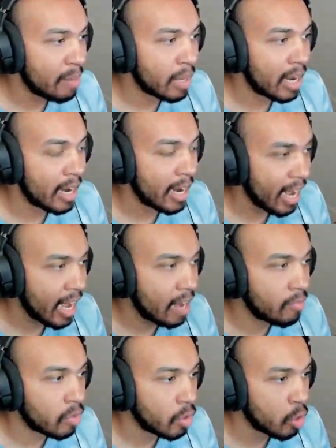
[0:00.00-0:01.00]
but I
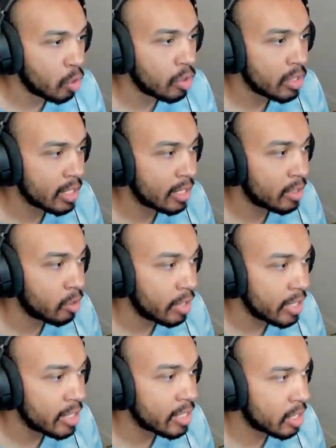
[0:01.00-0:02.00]
have noticed that there
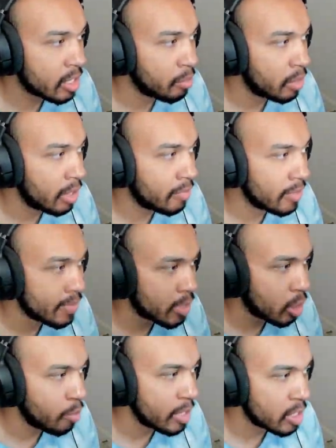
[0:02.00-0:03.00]
is some level of
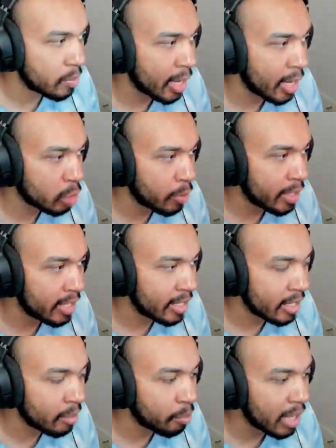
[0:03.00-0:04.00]
skill-based matchmaking
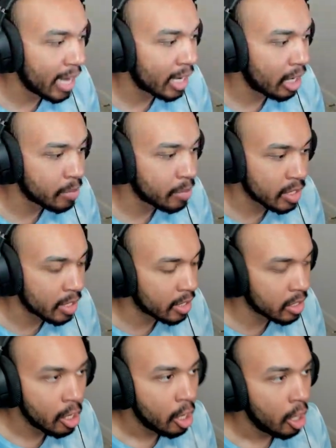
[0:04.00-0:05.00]
in Black Ops
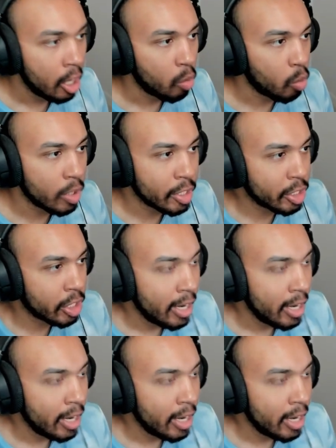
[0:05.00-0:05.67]
6, which